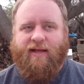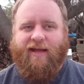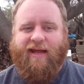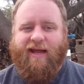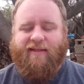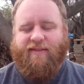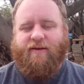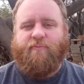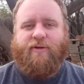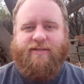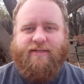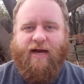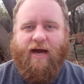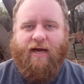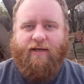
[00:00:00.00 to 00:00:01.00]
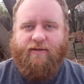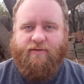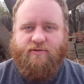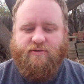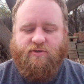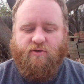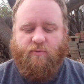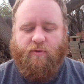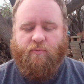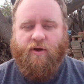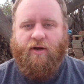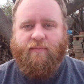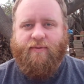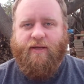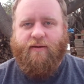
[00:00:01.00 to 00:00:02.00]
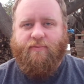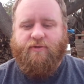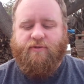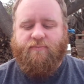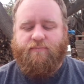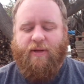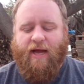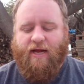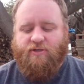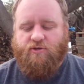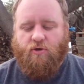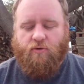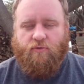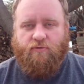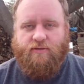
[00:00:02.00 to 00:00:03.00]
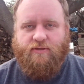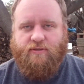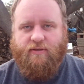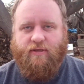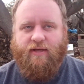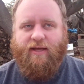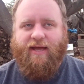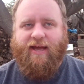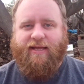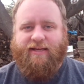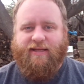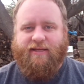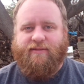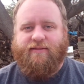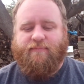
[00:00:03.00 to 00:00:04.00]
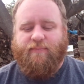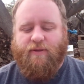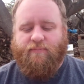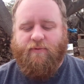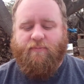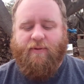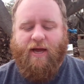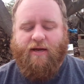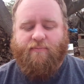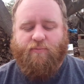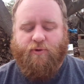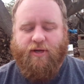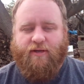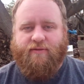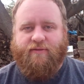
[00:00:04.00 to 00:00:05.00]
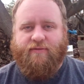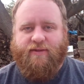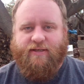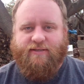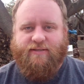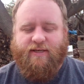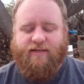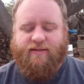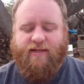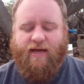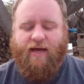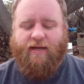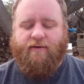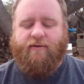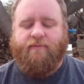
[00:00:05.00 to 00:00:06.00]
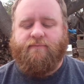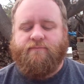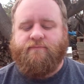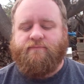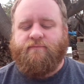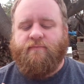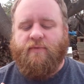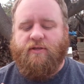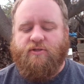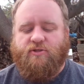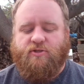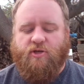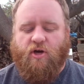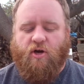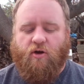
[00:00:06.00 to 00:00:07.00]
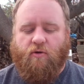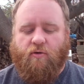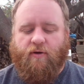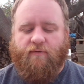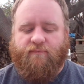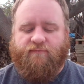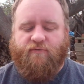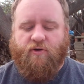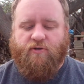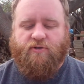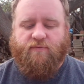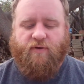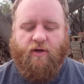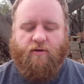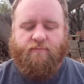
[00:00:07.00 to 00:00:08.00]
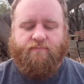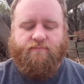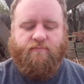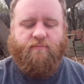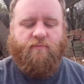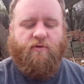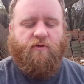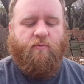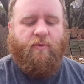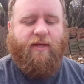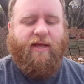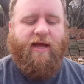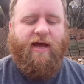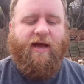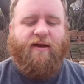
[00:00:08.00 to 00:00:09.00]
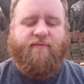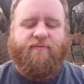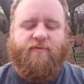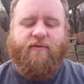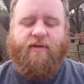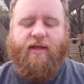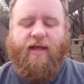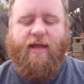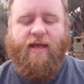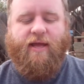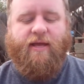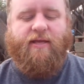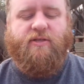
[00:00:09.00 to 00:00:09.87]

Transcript: and then we die. So we want to be able to patch holes and get the people back breathing, things like that. So first of all, we have a